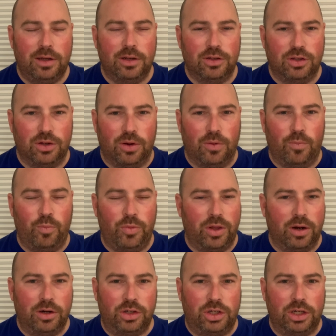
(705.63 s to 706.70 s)
So
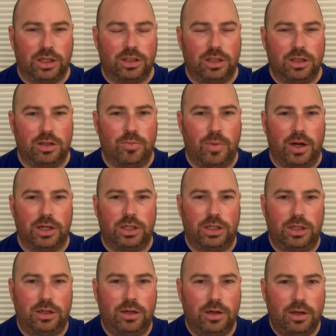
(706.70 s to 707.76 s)
they're just as
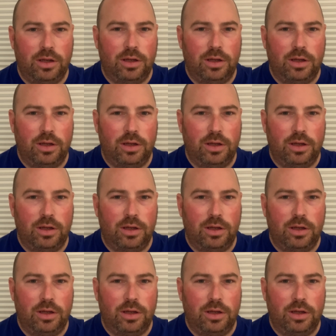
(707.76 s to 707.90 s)
much,